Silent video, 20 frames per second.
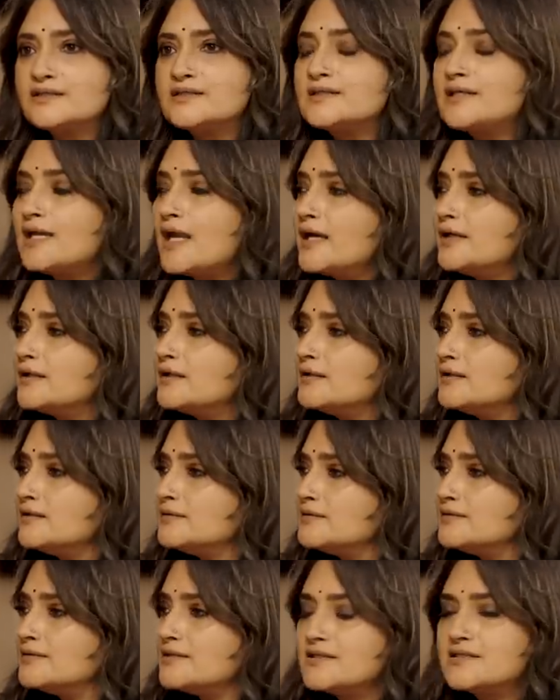It's like a
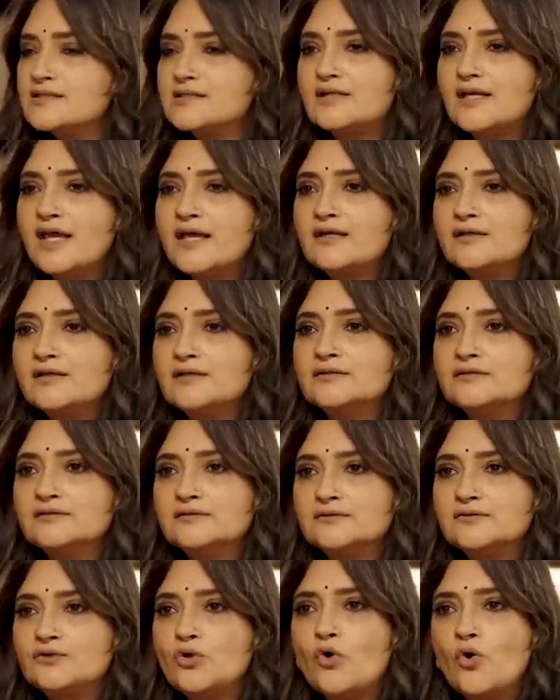
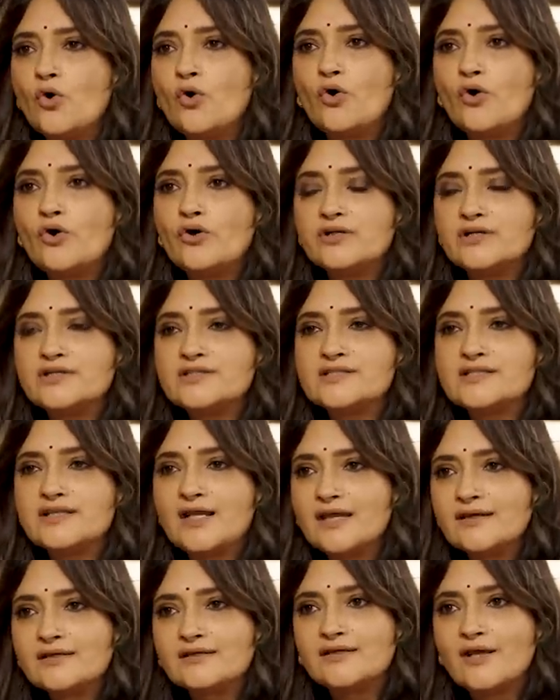thorn, it's
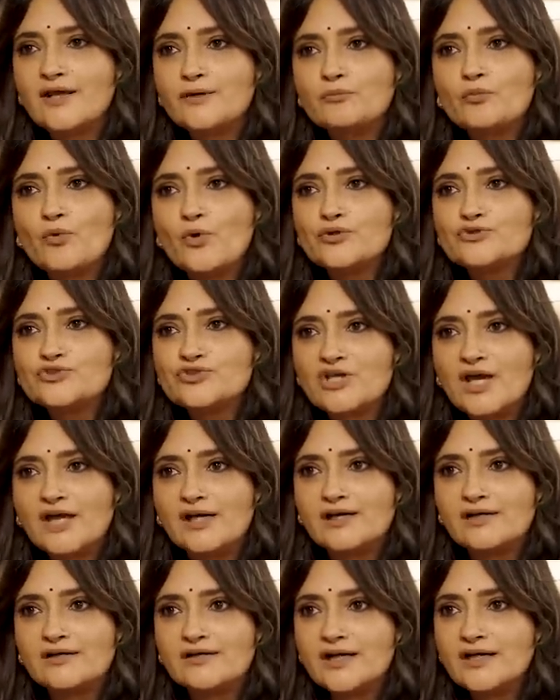like an unborn
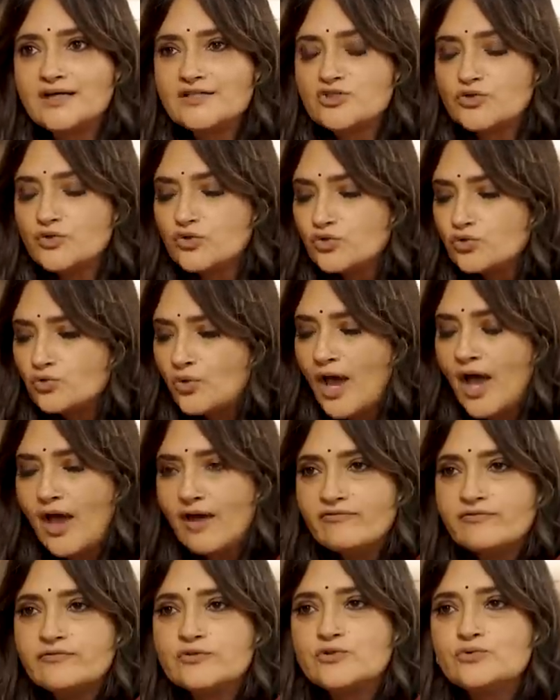child, right? So you
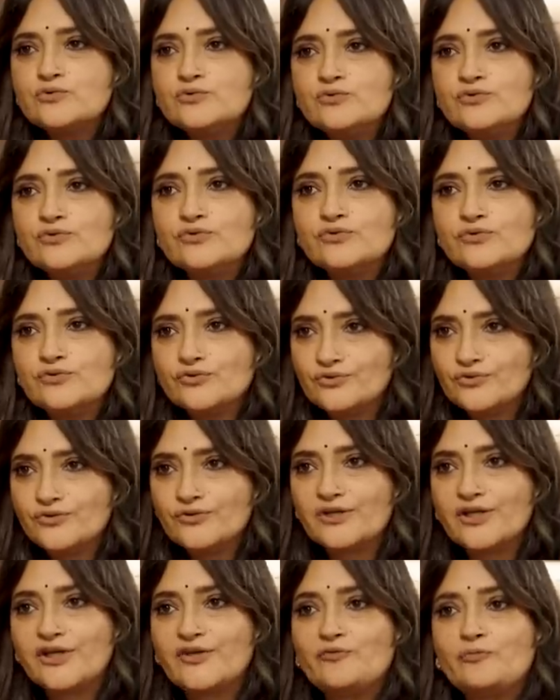have to
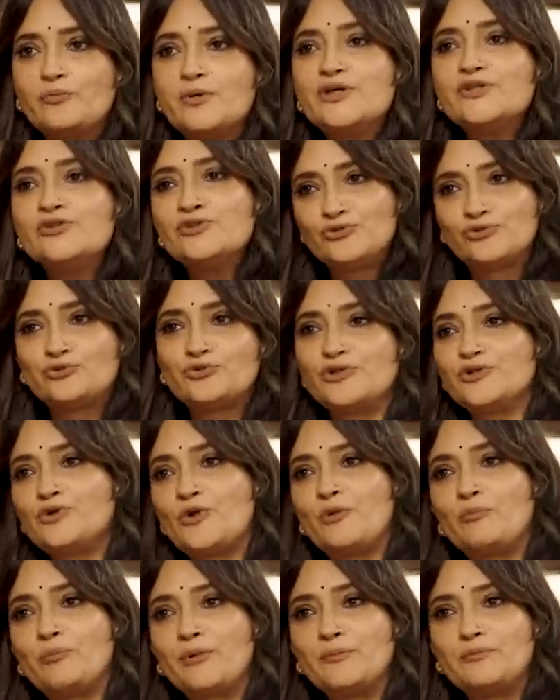give birth to it
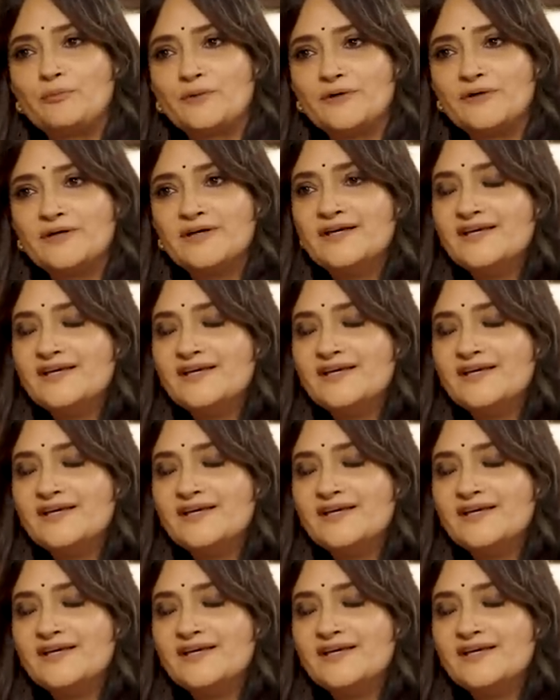on paper.